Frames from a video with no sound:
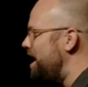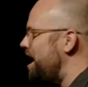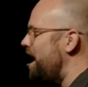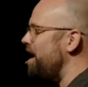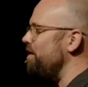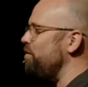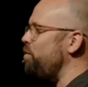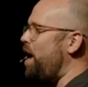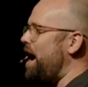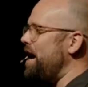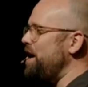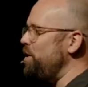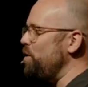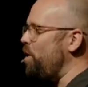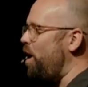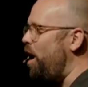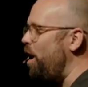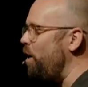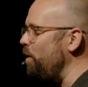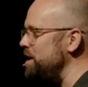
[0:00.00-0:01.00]
of why you
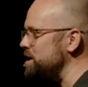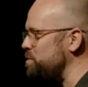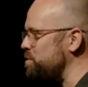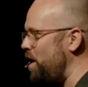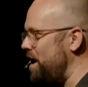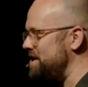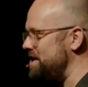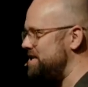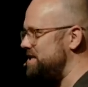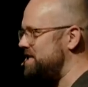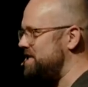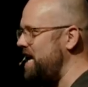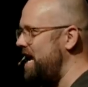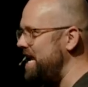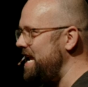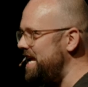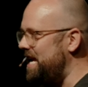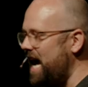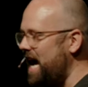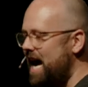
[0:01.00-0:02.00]
always want to
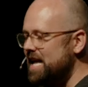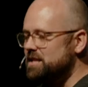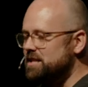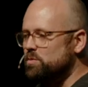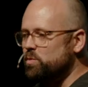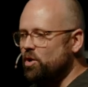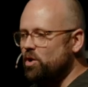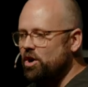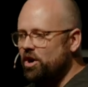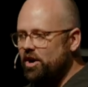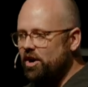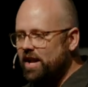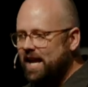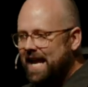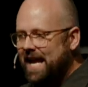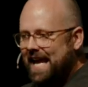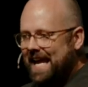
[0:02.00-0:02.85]
study God's word